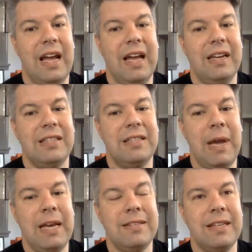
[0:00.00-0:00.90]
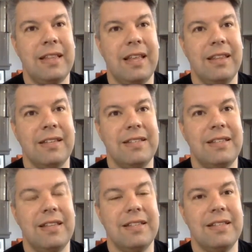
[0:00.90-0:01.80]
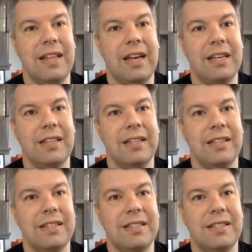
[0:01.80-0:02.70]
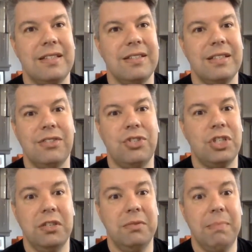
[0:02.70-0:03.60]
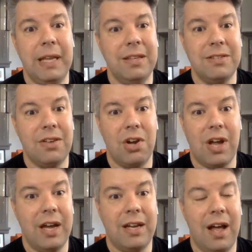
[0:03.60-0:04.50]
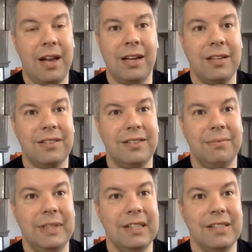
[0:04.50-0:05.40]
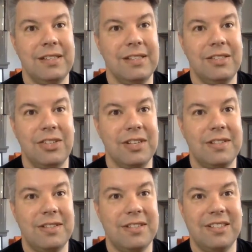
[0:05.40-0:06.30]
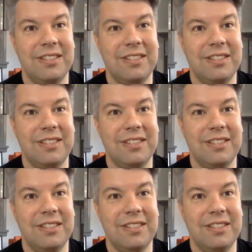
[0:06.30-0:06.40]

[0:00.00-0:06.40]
And it's amazing that this this like this she made this song iconic. I mean, this is just